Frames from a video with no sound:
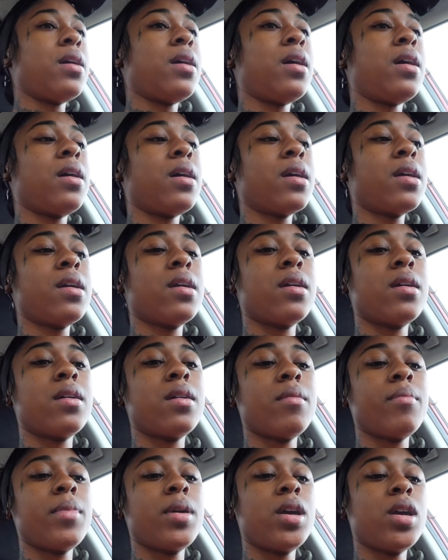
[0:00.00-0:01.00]
I
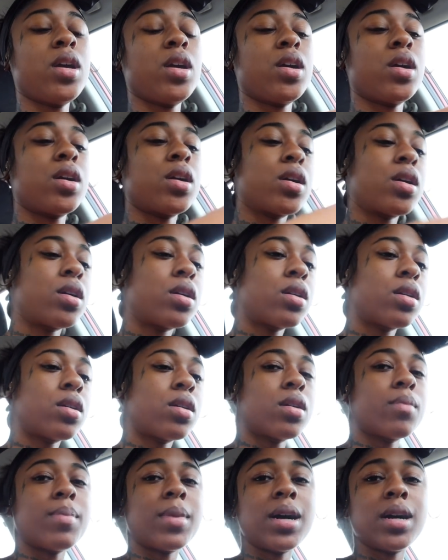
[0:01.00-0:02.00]
am
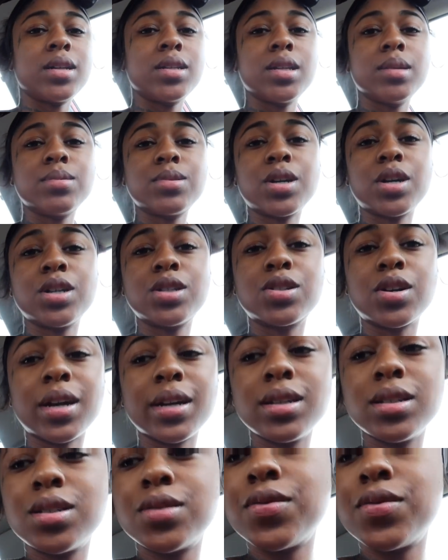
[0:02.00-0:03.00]
here. My lips are dry as